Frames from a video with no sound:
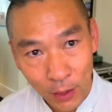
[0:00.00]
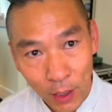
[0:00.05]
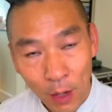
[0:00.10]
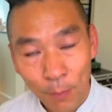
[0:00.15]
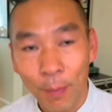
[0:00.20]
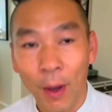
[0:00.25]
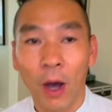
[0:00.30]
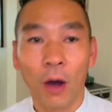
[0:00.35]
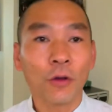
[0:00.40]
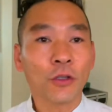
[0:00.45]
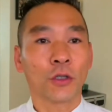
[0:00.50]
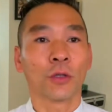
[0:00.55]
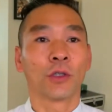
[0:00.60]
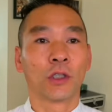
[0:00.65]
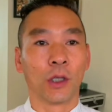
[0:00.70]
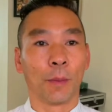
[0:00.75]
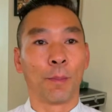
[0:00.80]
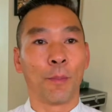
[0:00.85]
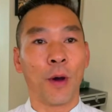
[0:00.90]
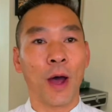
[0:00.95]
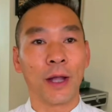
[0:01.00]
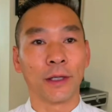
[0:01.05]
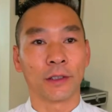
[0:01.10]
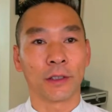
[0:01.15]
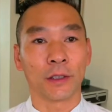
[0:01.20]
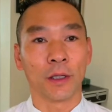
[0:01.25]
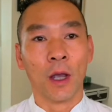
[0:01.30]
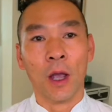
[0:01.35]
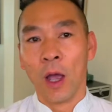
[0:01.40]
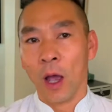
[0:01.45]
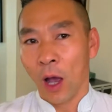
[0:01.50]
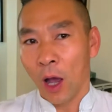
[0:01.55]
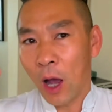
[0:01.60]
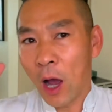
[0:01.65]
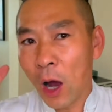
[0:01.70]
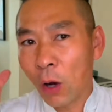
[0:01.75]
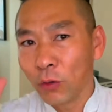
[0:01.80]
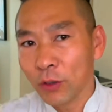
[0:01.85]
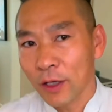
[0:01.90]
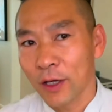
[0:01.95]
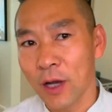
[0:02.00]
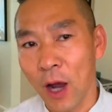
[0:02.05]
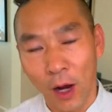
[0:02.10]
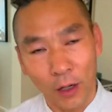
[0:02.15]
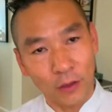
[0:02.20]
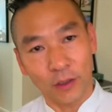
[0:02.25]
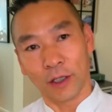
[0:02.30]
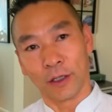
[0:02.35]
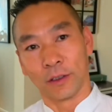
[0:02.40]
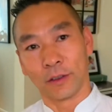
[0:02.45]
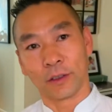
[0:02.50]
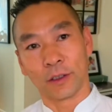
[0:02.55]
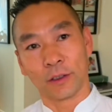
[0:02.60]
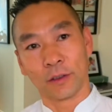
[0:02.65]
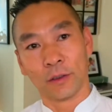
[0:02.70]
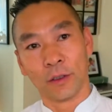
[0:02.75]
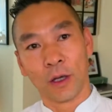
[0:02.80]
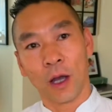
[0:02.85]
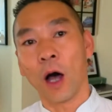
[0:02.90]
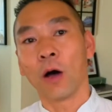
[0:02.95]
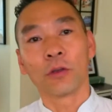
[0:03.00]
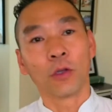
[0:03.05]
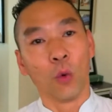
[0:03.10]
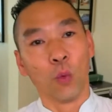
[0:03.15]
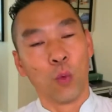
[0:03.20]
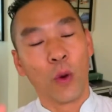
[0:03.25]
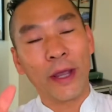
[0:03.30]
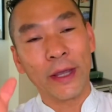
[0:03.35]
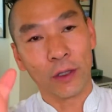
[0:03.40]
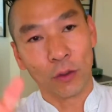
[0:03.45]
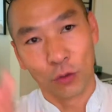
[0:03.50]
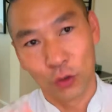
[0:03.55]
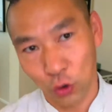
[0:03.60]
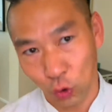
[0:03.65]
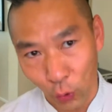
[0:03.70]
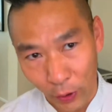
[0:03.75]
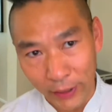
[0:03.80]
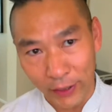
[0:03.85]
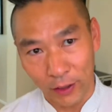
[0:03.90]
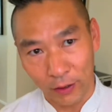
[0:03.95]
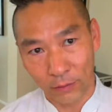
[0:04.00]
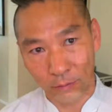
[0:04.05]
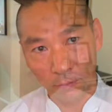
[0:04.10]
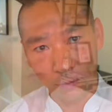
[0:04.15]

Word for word: but also depends how the content, how the way you training.